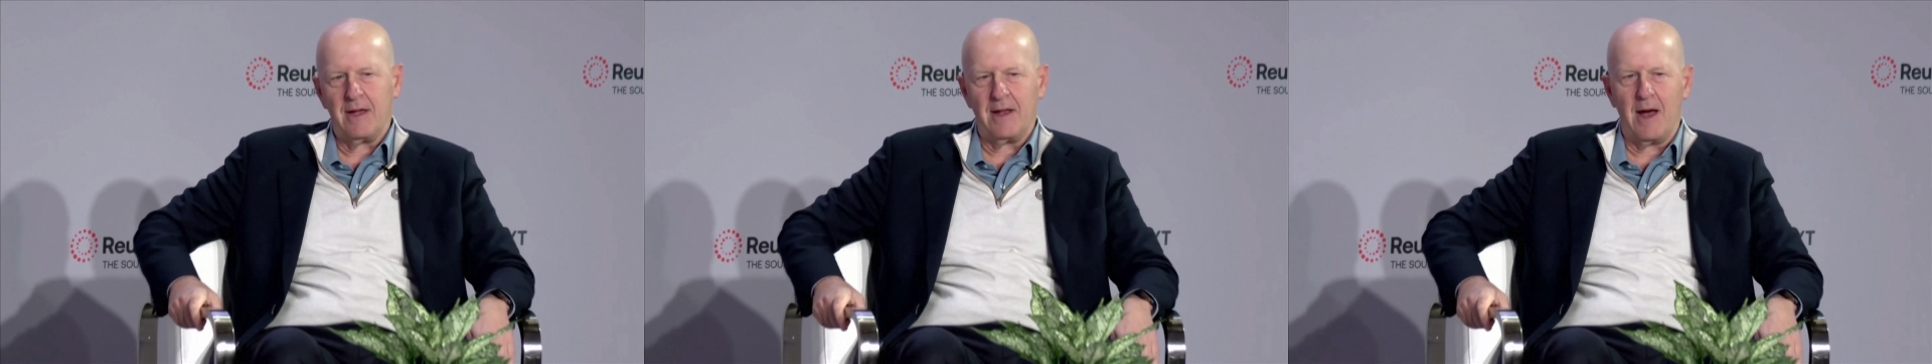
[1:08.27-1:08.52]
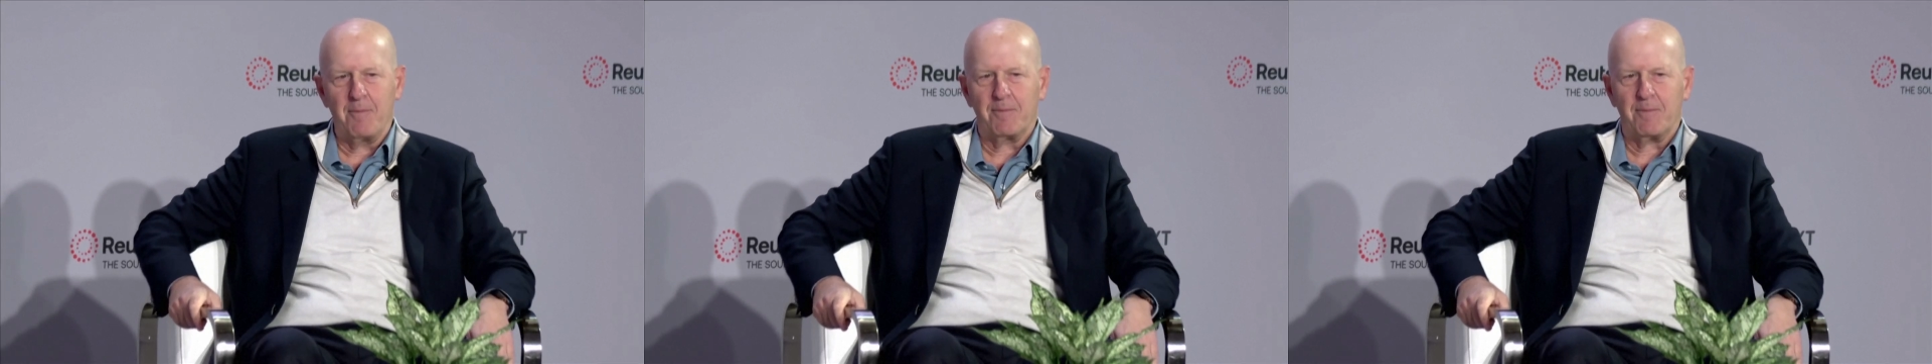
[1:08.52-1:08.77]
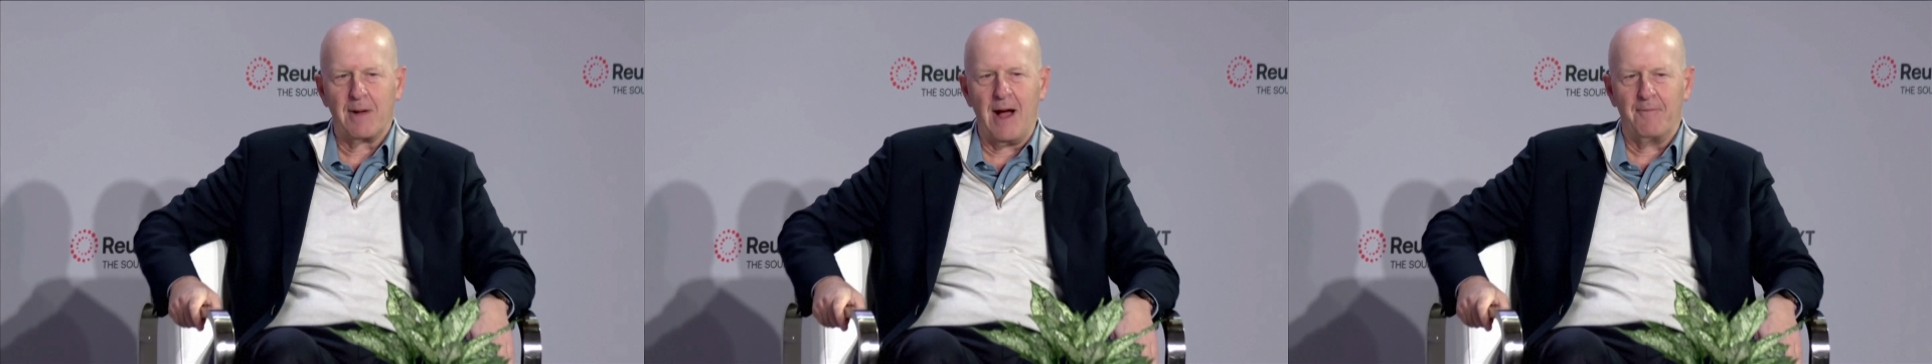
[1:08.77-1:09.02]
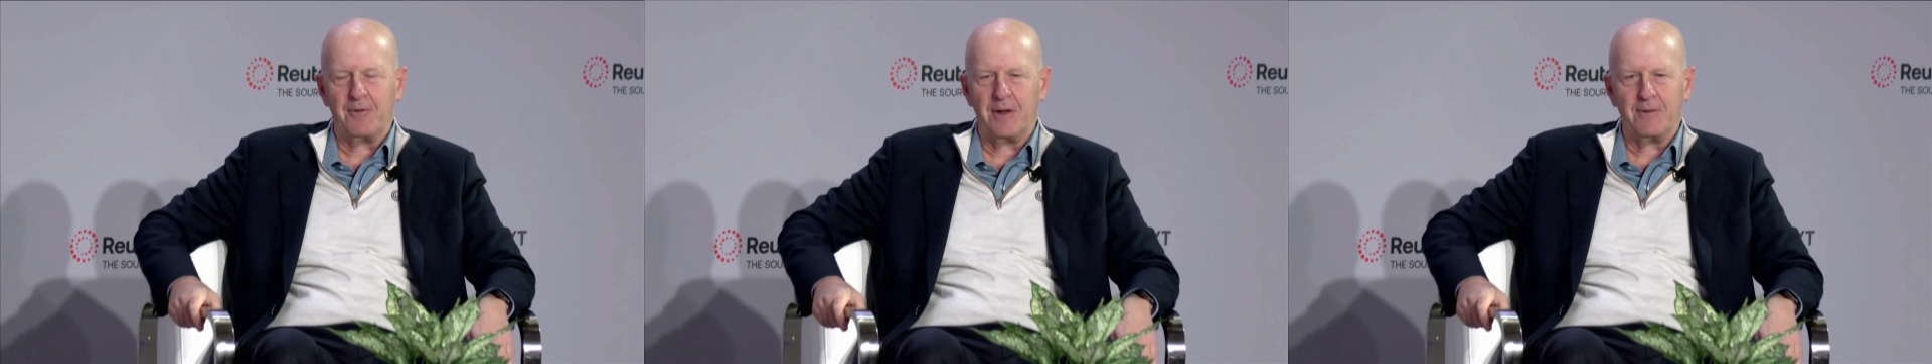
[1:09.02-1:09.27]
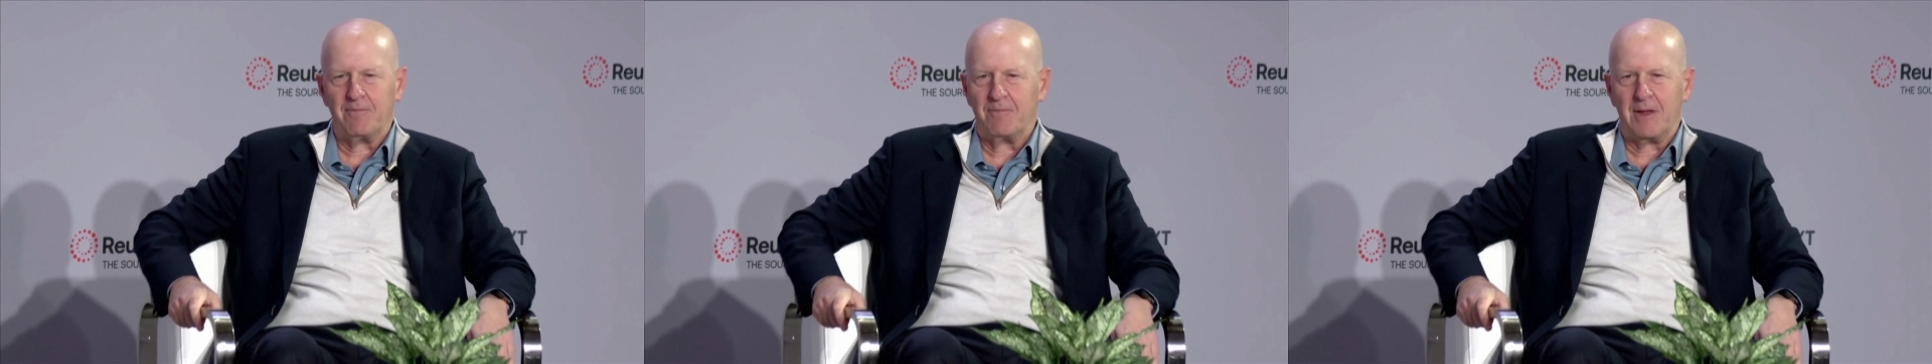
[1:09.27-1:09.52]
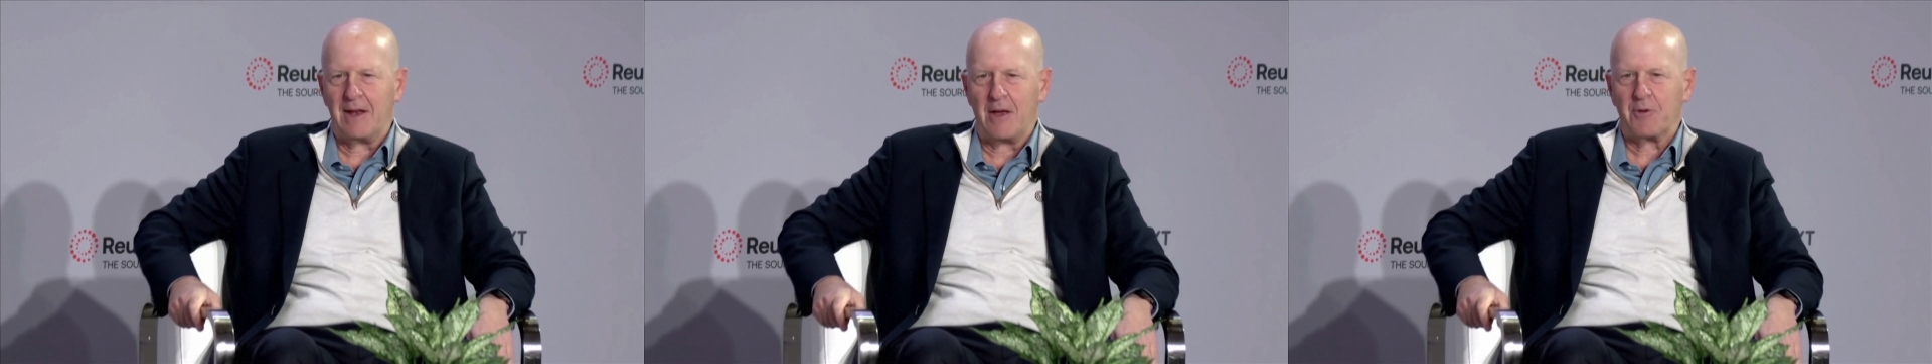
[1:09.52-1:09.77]
and I'm
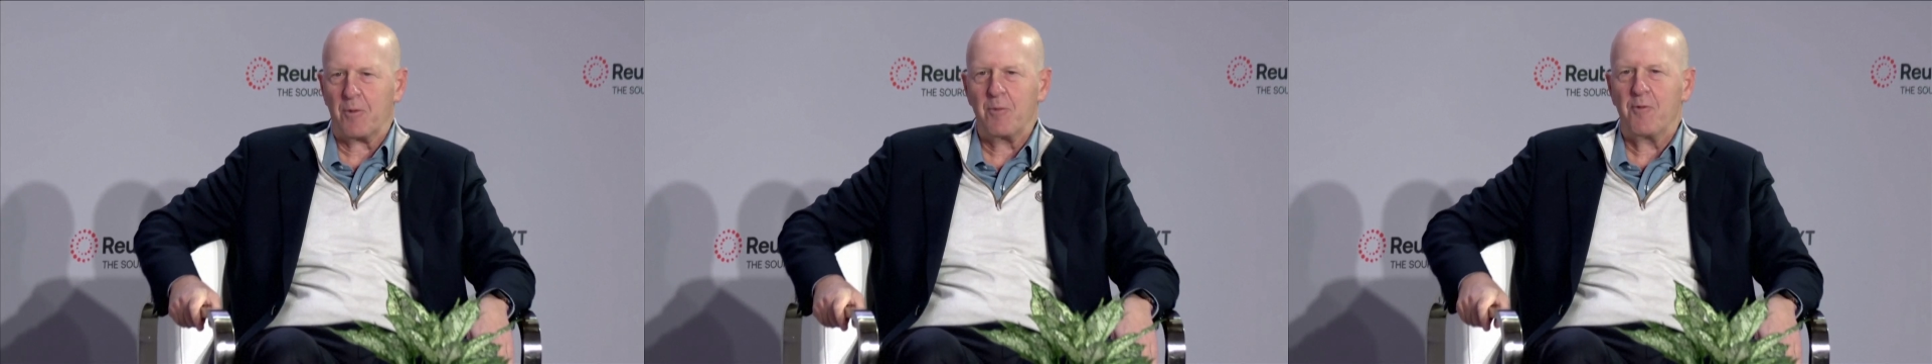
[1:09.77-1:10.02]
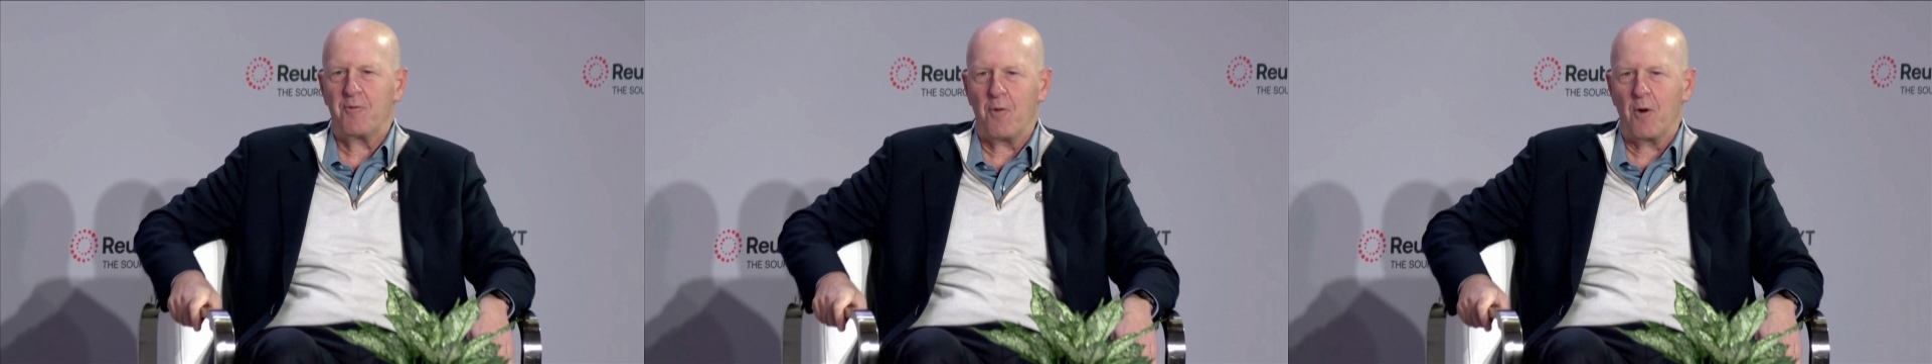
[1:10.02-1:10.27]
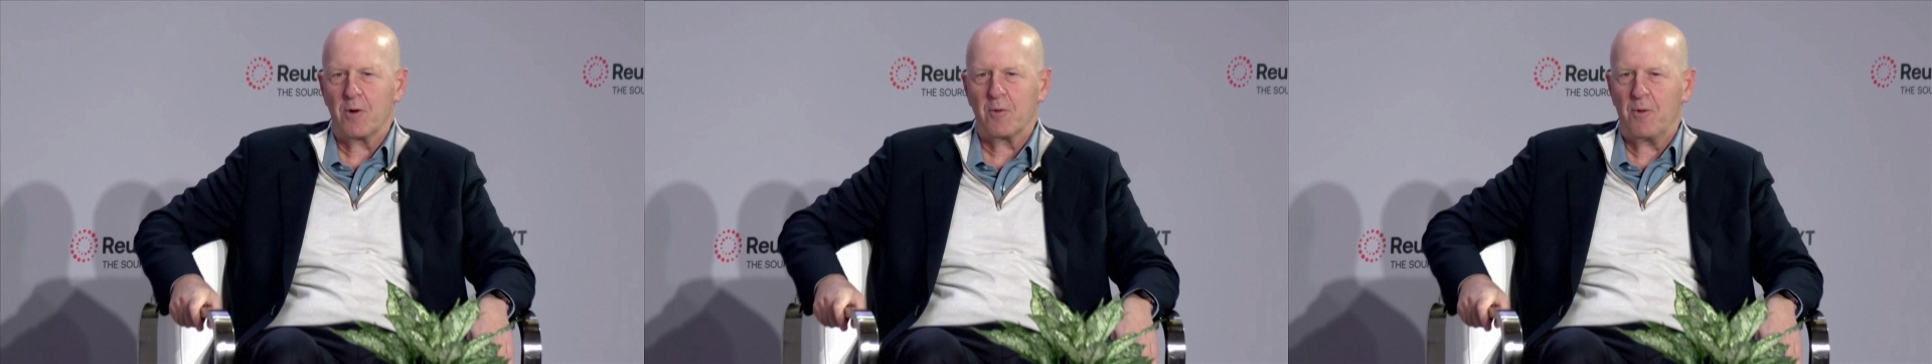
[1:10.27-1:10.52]
confident that as we move forward,